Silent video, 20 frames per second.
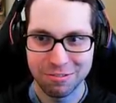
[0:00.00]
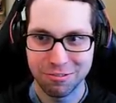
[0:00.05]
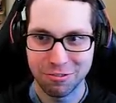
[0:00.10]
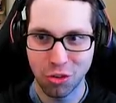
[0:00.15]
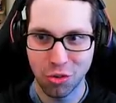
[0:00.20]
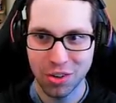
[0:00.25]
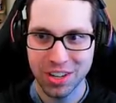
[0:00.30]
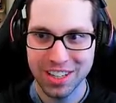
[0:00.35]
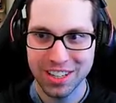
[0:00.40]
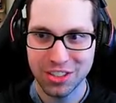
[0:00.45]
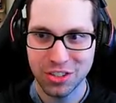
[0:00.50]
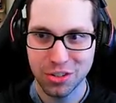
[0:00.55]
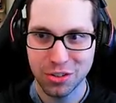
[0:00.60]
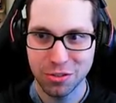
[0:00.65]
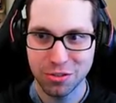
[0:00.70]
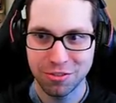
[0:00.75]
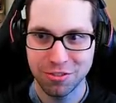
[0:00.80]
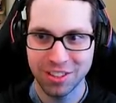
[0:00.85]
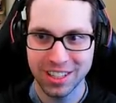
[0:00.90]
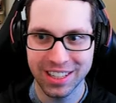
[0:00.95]
42
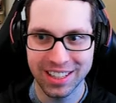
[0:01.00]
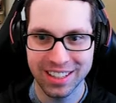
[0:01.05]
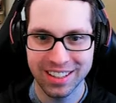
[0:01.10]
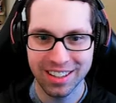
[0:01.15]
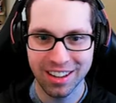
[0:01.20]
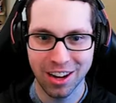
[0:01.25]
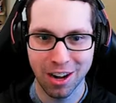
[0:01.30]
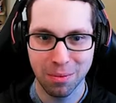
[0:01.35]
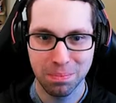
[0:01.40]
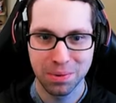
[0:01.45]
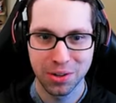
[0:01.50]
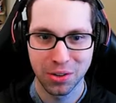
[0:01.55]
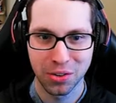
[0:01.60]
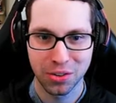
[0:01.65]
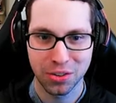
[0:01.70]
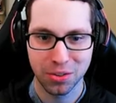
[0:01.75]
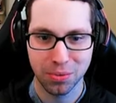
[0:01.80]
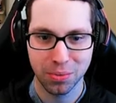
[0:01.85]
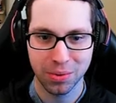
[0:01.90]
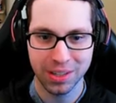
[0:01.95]
feet, uphill
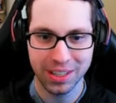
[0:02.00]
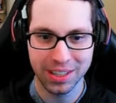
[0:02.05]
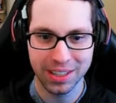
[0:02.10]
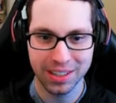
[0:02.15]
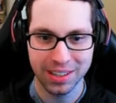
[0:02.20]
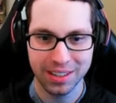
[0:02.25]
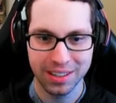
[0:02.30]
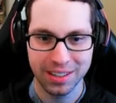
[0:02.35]
3.